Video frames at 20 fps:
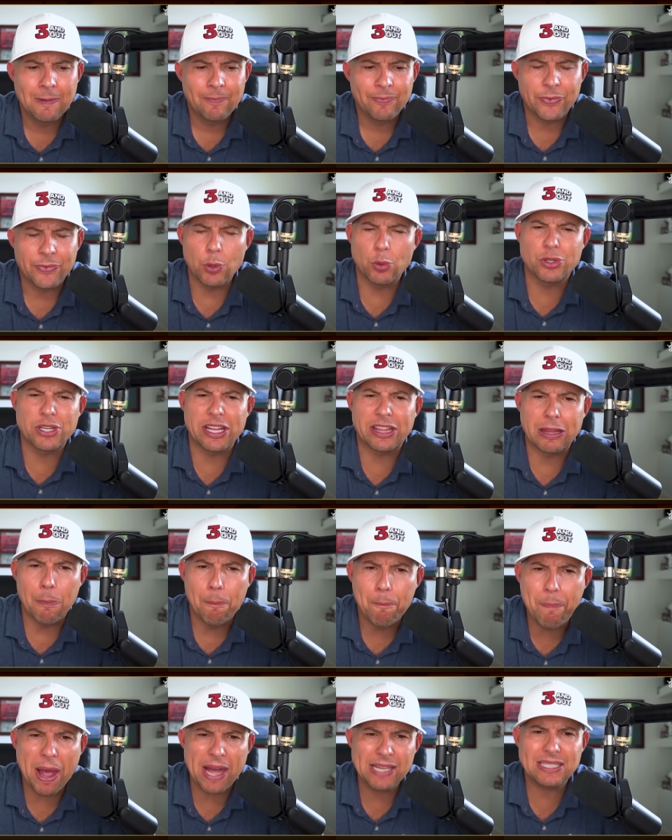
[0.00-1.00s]
It was like the
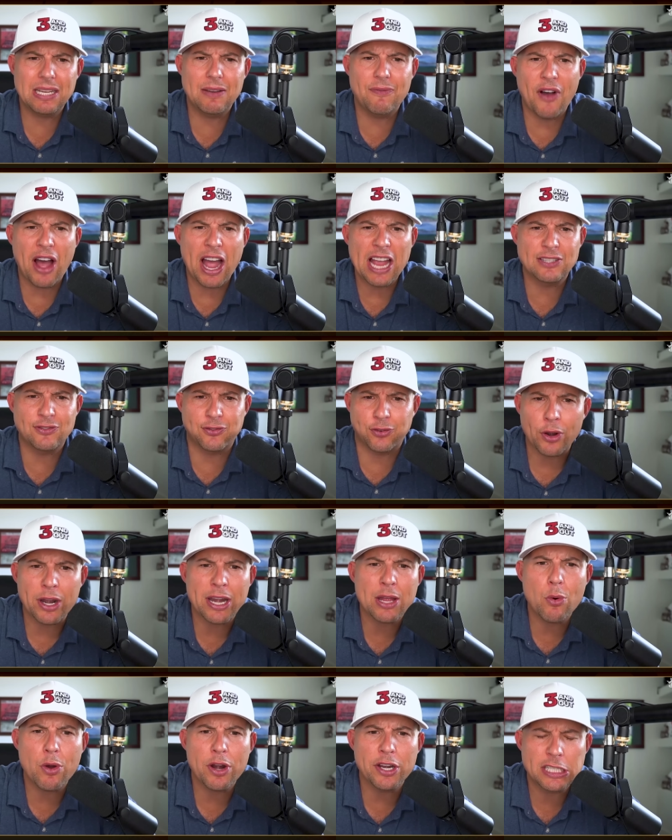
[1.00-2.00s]
best advice for
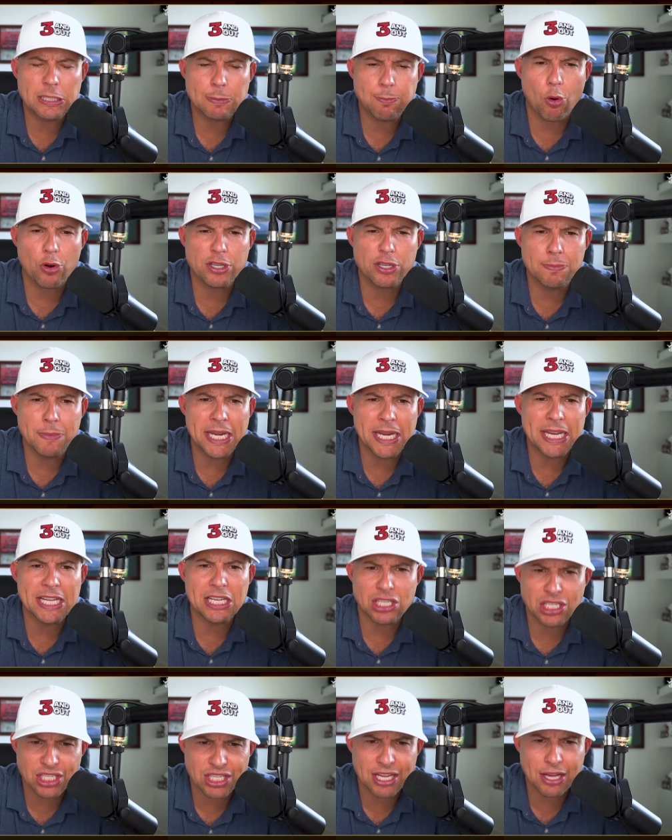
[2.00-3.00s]
anyone in sports media
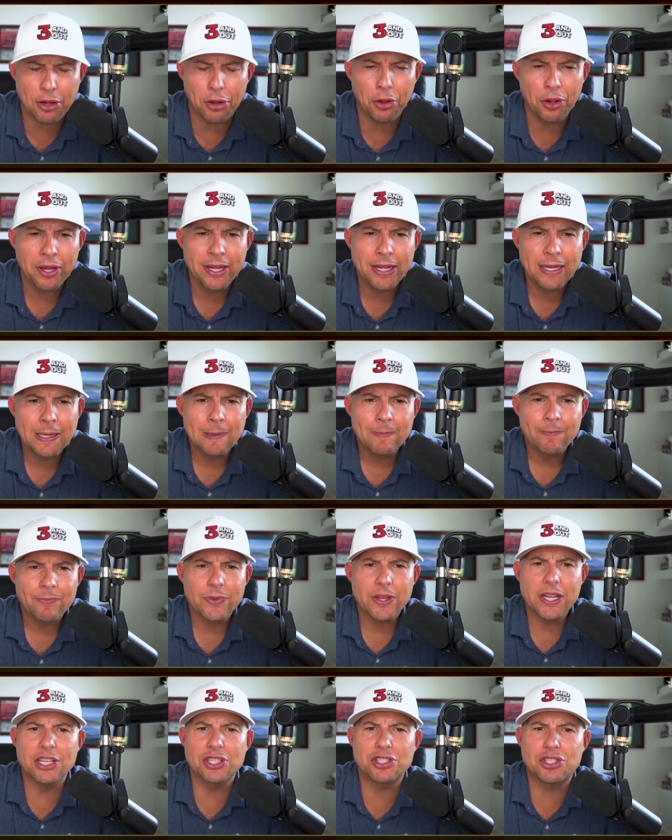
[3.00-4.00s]
still
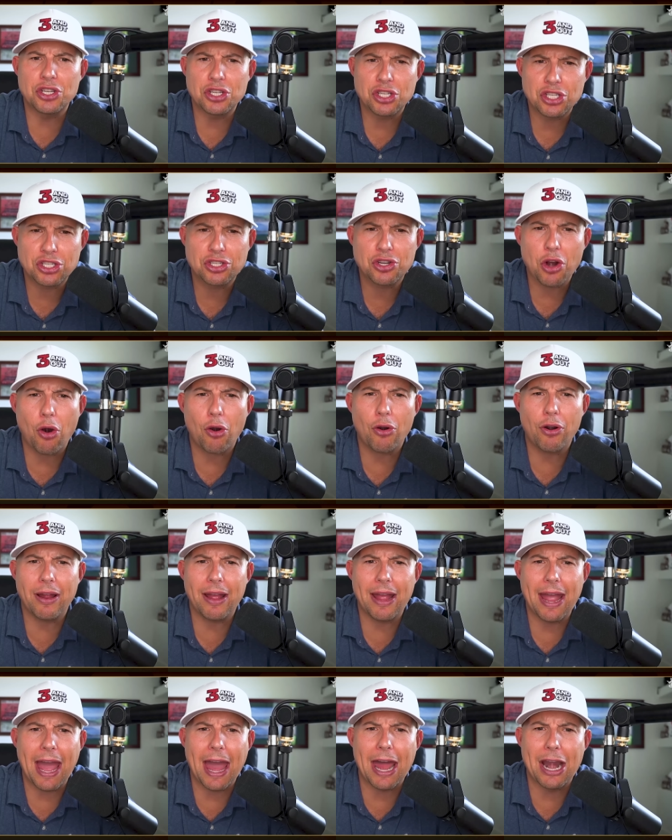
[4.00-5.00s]
is to start
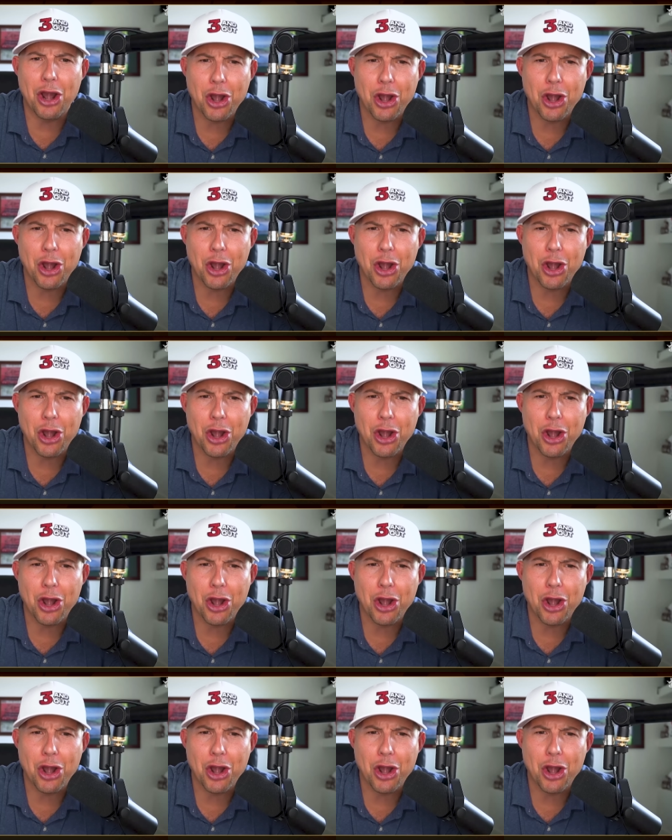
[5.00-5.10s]
at a